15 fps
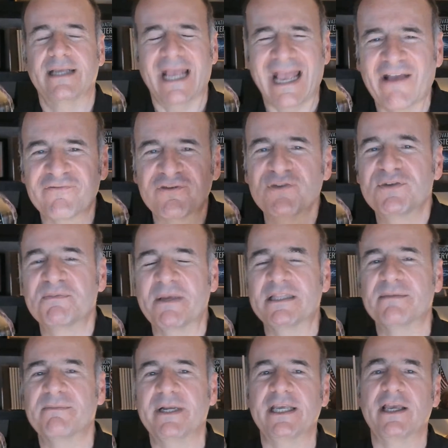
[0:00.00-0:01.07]
After you spent the
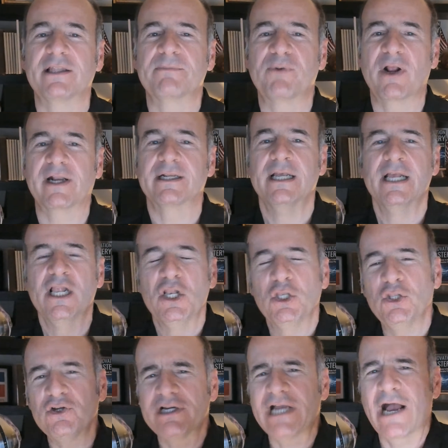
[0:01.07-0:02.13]
money on the product,
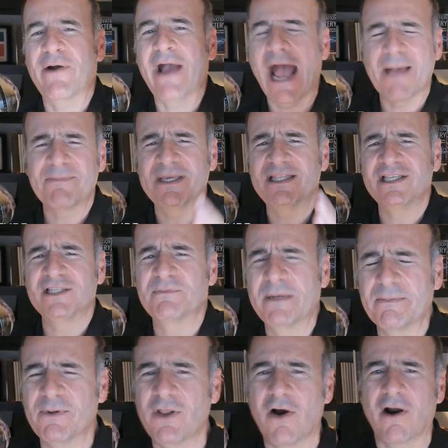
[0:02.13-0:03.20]
look how happy these
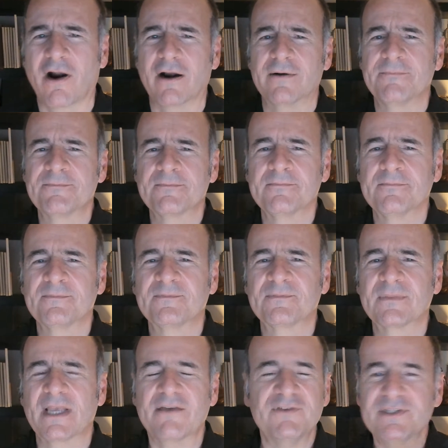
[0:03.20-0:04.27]
people are.
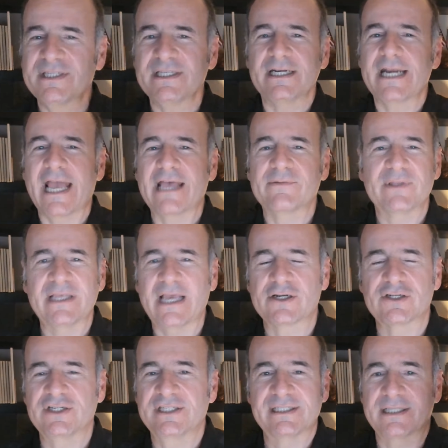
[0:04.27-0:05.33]
Have you seen an ad that
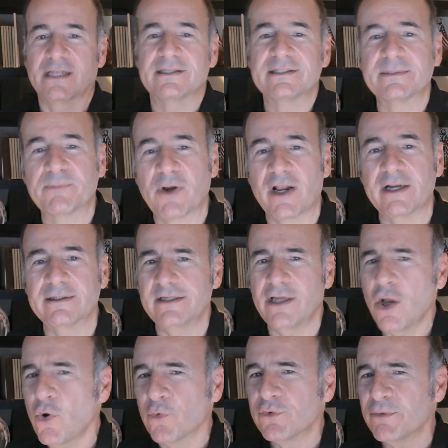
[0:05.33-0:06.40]
actually sells the product?
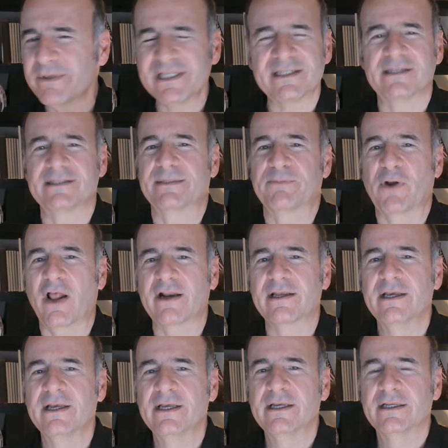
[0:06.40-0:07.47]
No, nobody sells the product.
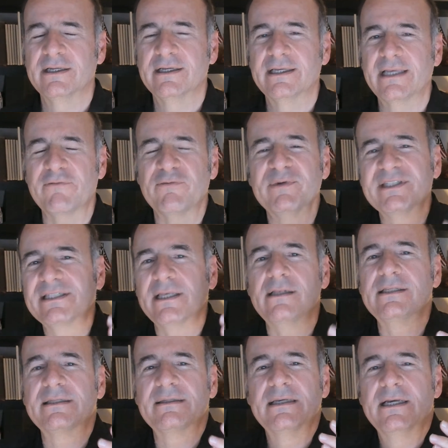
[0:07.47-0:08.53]
Everyone
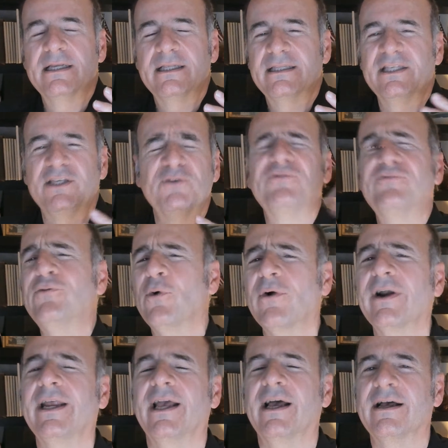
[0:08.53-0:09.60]
sells the
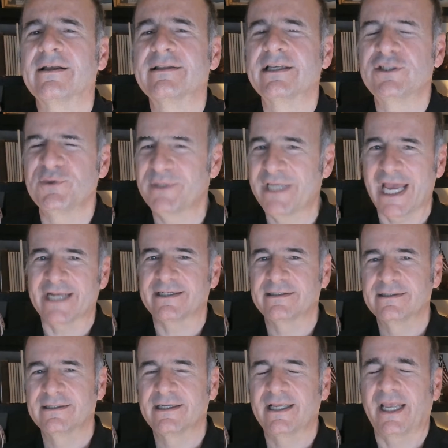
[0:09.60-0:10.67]
euphoria that you get
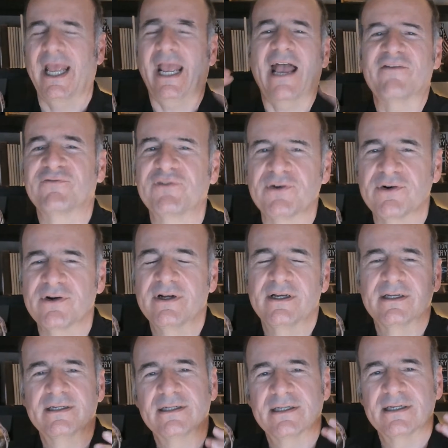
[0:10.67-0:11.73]
after
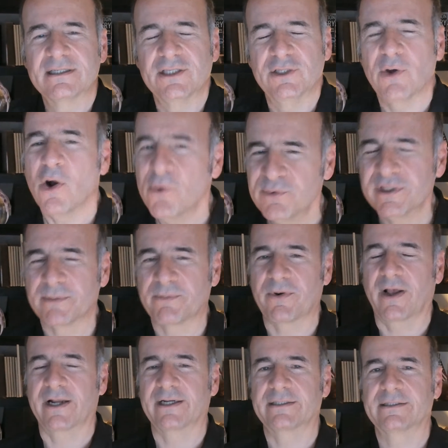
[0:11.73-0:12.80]
you own the
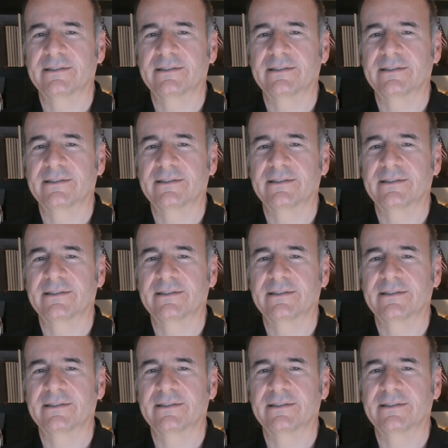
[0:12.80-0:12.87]
product.